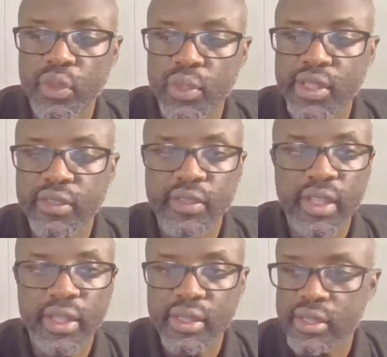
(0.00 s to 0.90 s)

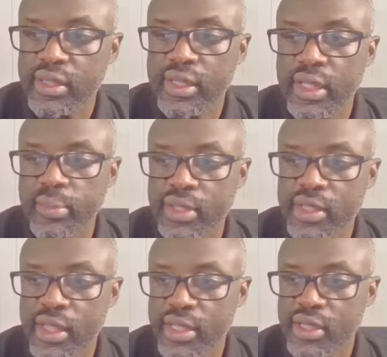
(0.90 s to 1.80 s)
receiving end, that
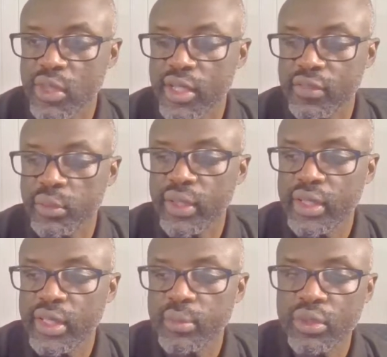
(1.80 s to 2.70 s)
means us who have to
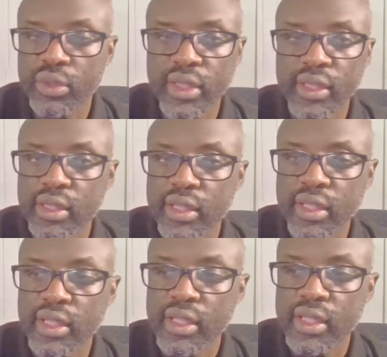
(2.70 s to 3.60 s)
welcome you, then
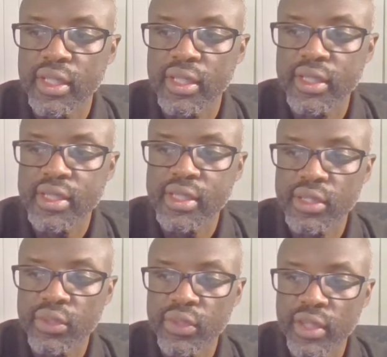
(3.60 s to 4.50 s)
it is
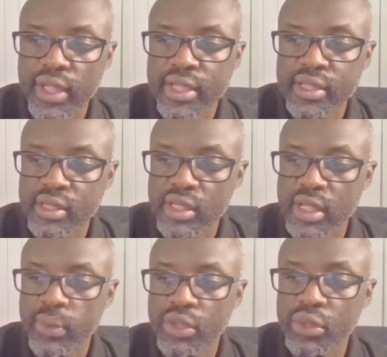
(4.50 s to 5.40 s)
certainly as
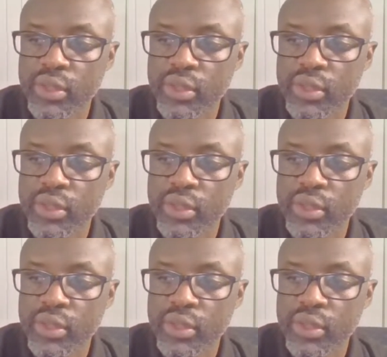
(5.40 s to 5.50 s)
our